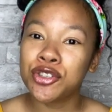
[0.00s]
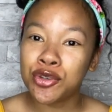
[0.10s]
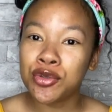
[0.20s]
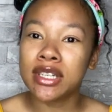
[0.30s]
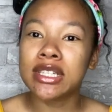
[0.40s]

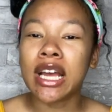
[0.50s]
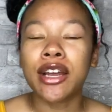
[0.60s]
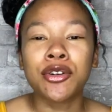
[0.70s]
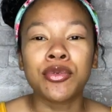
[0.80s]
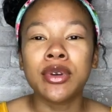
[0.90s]
2
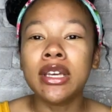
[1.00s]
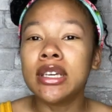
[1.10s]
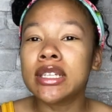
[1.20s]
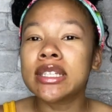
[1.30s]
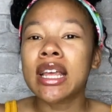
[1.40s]
entire
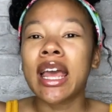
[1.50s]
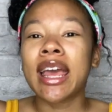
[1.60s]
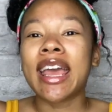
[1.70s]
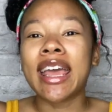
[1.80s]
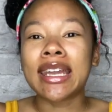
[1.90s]
weeks.
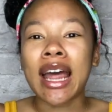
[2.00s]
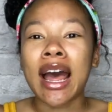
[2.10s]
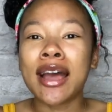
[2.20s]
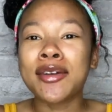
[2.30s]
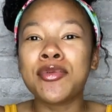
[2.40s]
And
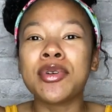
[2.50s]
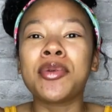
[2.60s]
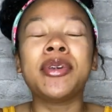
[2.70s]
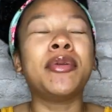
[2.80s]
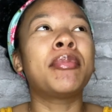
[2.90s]
I
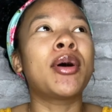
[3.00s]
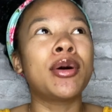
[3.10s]
will be